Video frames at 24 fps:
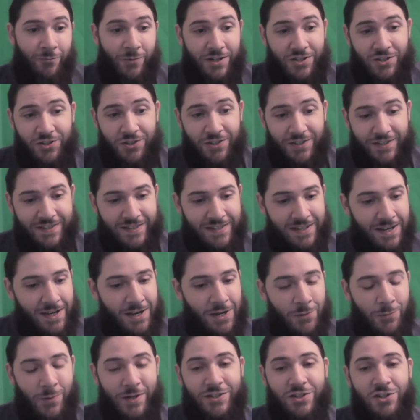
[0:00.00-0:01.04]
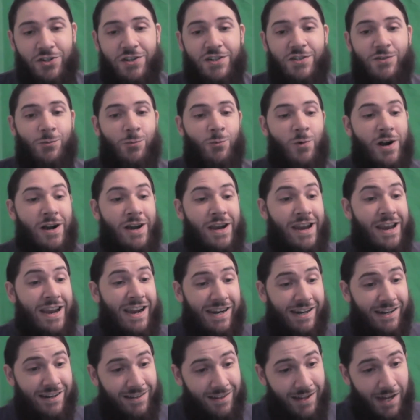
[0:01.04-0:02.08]
We should just
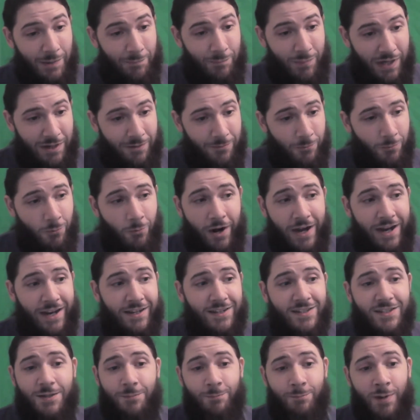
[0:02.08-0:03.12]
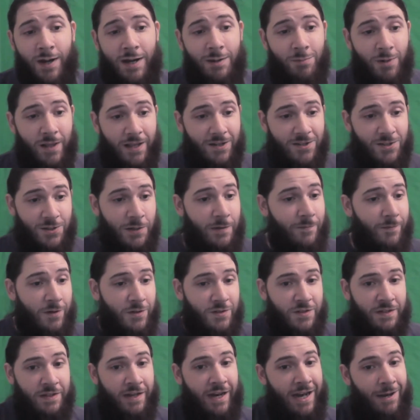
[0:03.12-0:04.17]
raid some public
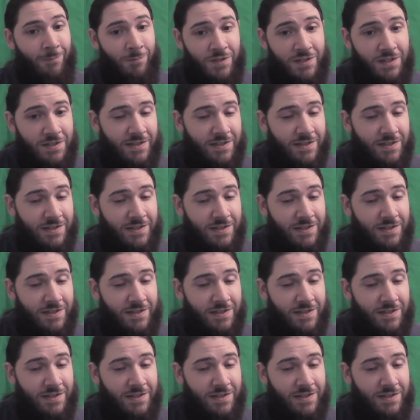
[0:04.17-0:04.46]
servers and games,